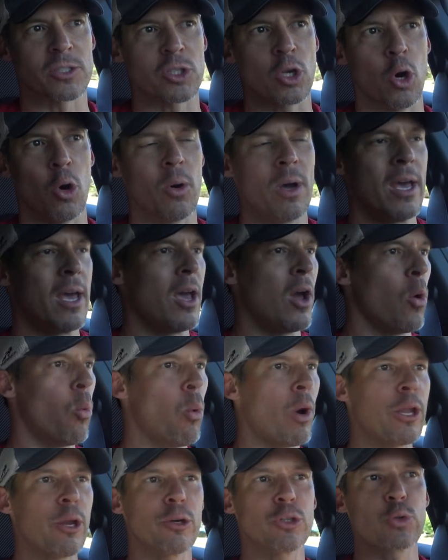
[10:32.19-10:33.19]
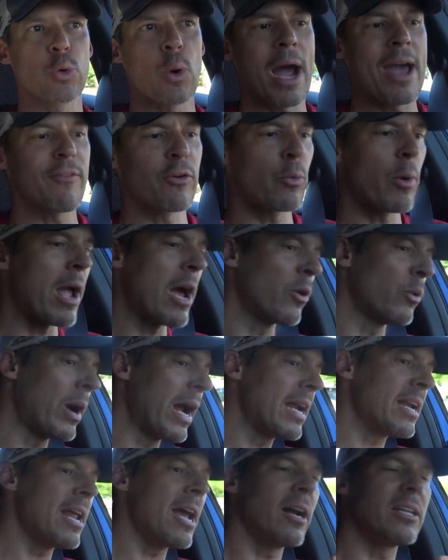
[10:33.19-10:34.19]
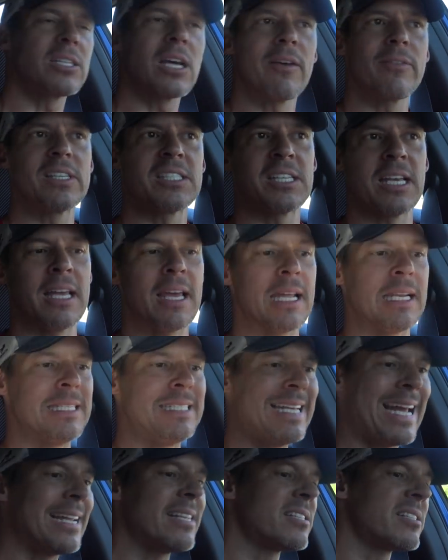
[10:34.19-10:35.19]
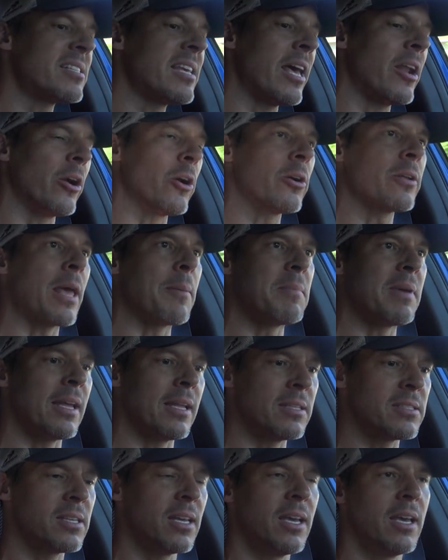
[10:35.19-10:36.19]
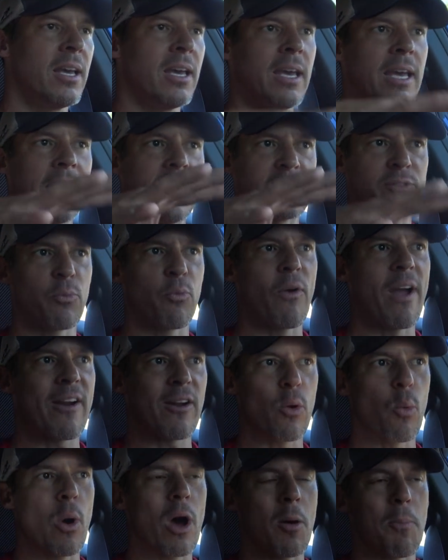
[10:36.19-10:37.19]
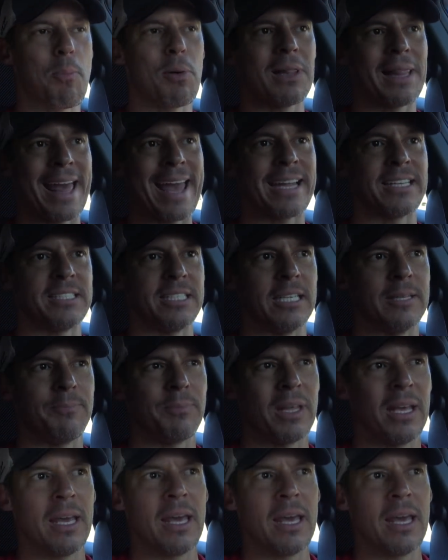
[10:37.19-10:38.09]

So when you're driving around right now, it's obviously dead center. That means it's very well planted.